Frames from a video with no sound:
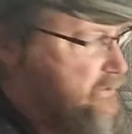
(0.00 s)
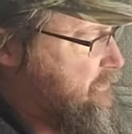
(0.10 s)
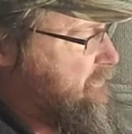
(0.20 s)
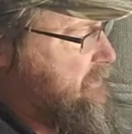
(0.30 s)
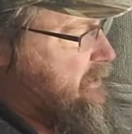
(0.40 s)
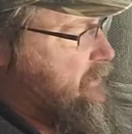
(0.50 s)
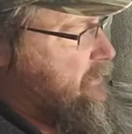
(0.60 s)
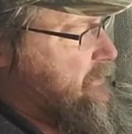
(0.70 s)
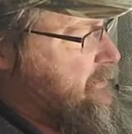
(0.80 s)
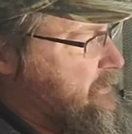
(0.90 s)
as you can see
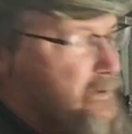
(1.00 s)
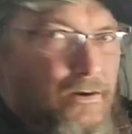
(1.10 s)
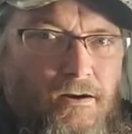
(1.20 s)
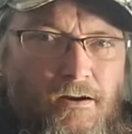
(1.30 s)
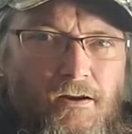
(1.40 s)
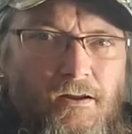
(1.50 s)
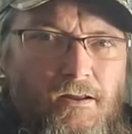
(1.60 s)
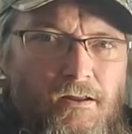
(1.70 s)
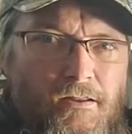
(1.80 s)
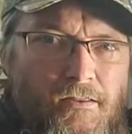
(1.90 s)
here,
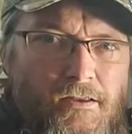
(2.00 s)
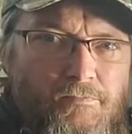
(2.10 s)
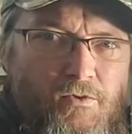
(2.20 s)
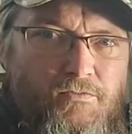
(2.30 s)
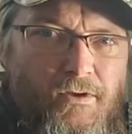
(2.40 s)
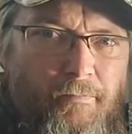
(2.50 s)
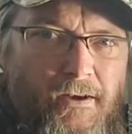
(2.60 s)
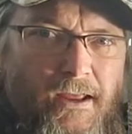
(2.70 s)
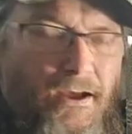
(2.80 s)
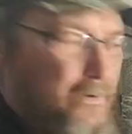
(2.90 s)
this moves up
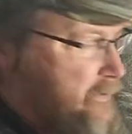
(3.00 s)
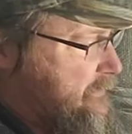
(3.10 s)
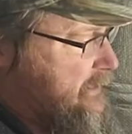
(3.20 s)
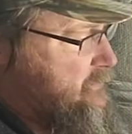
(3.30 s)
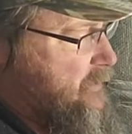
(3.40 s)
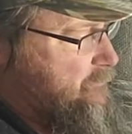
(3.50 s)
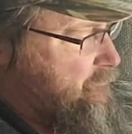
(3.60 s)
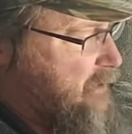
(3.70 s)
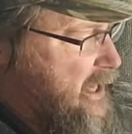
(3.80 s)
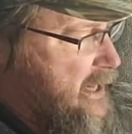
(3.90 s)
and down. That's what
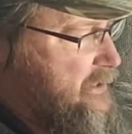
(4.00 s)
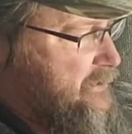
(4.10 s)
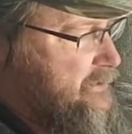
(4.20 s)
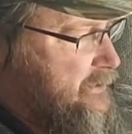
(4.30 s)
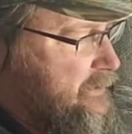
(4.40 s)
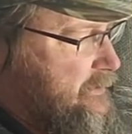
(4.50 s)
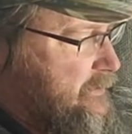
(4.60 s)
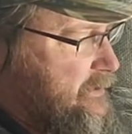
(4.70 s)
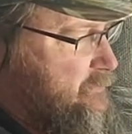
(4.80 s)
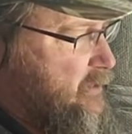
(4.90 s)
blocks
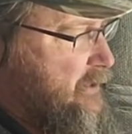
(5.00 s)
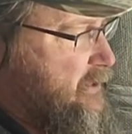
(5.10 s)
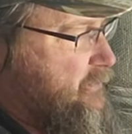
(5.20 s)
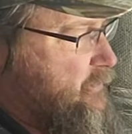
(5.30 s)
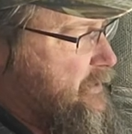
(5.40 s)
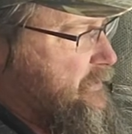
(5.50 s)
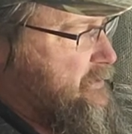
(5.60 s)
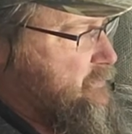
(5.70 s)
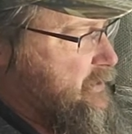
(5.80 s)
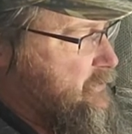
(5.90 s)
this breaker while
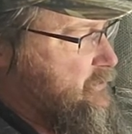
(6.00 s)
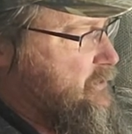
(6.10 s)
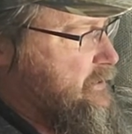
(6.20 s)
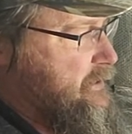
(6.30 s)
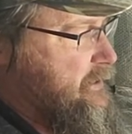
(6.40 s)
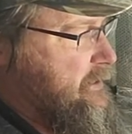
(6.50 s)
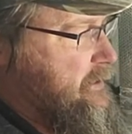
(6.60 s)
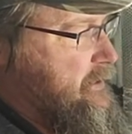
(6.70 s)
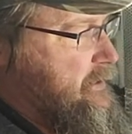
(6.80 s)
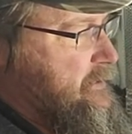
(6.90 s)
this breaker's on.
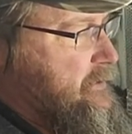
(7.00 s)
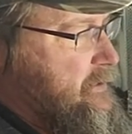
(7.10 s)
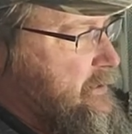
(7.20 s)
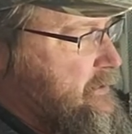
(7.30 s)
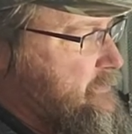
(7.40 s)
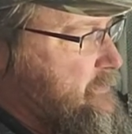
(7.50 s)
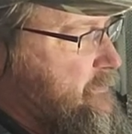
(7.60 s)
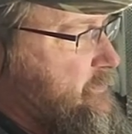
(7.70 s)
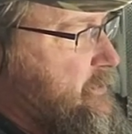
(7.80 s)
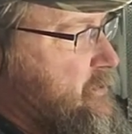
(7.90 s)
Then
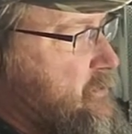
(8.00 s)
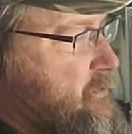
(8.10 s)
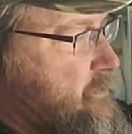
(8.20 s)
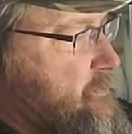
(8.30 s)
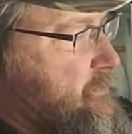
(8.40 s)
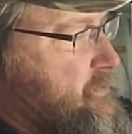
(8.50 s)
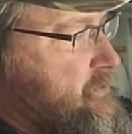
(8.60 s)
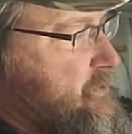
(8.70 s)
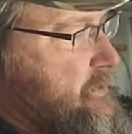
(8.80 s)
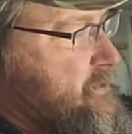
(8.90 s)
when you
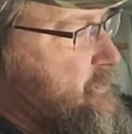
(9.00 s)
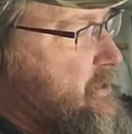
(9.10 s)
turn this one